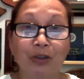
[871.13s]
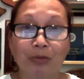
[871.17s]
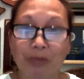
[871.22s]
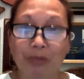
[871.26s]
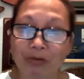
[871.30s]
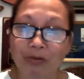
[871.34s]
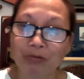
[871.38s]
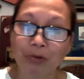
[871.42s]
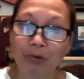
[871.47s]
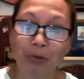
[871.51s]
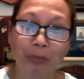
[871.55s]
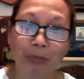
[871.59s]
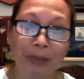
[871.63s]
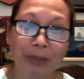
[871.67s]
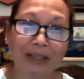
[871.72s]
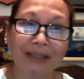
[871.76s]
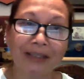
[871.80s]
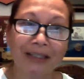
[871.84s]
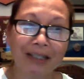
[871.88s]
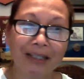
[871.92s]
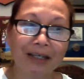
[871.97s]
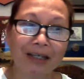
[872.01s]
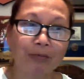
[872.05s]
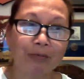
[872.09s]
before
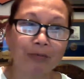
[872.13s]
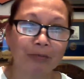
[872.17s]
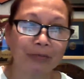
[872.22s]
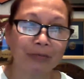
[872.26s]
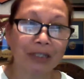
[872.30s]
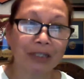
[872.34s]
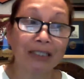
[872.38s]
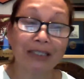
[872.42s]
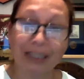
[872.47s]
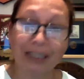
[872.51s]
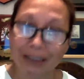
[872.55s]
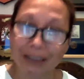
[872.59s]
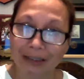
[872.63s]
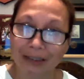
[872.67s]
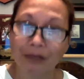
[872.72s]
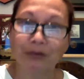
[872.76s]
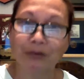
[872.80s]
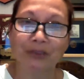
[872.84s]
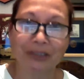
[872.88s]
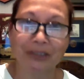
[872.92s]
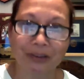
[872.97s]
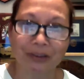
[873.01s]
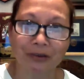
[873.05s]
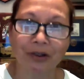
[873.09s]
bedtime. And then that
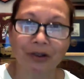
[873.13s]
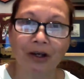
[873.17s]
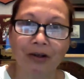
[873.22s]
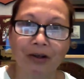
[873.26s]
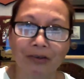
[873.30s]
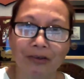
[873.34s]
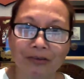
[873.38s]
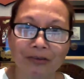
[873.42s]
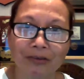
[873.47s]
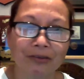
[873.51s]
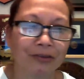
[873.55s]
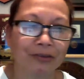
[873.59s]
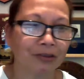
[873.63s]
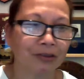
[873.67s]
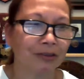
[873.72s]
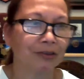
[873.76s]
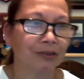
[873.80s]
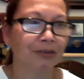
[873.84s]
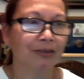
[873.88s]
was their goat.